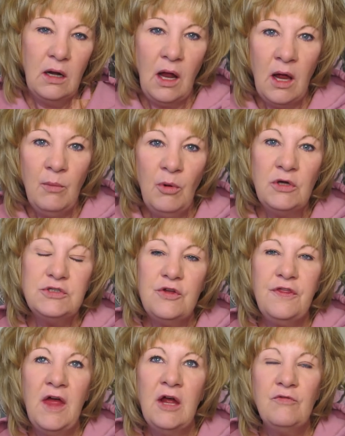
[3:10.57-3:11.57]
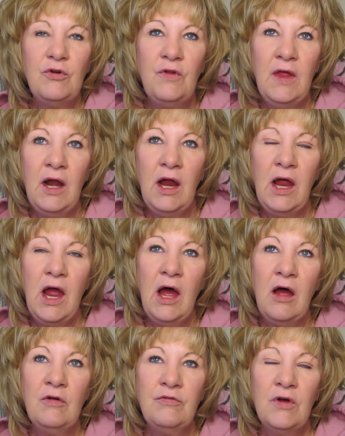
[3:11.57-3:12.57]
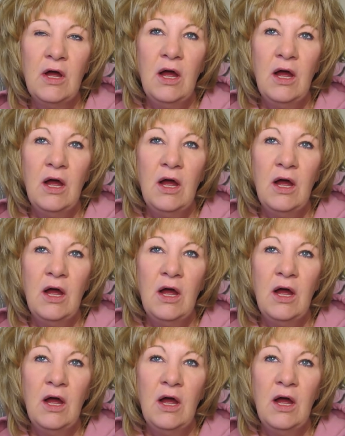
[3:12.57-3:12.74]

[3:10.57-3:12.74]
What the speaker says: I'm also thankful that I have